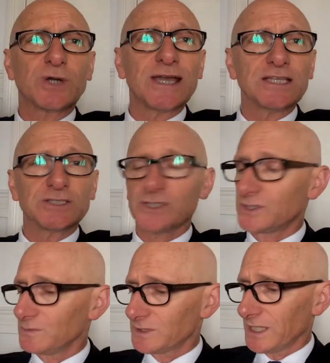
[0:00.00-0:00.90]
training
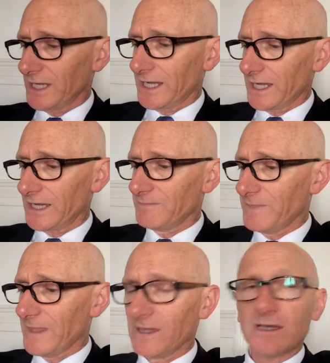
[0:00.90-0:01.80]
systems,
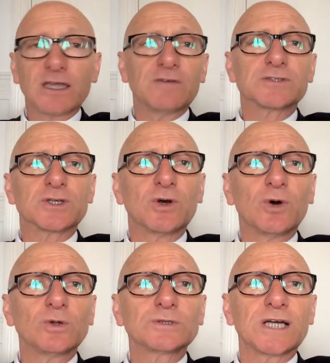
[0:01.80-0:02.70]
give us a
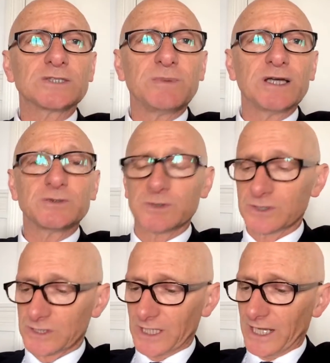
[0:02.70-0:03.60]
call, touch base with
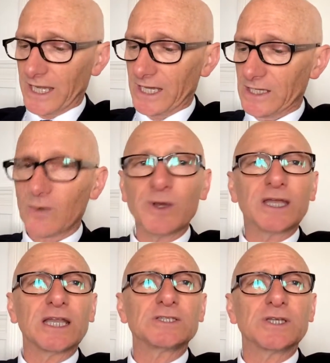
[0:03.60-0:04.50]
us, and we
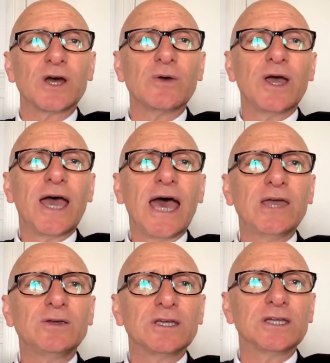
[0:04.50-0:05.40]
can let you know how
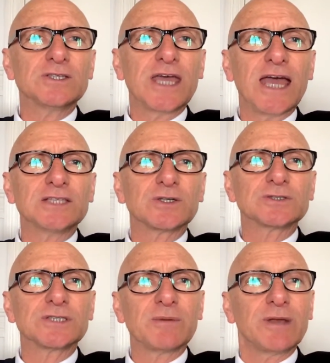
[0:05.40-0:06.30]
you can get your hands on
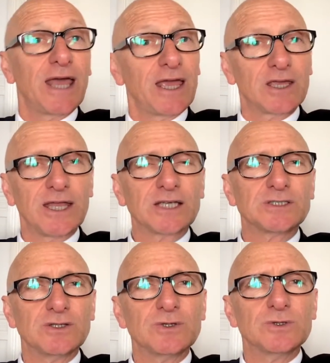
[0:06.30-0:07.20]
some and how you can
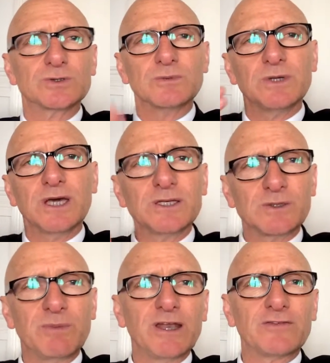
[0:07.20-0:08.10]
actually use them
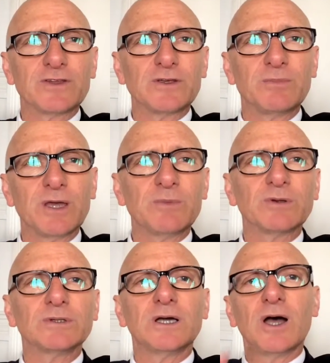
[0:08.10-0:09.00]
to benefit your
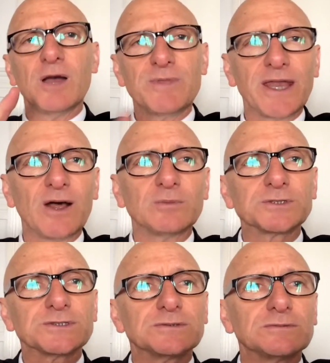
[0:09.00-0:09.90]
people. Hope that
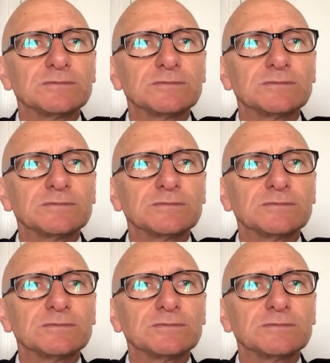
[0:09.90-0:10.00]
helps.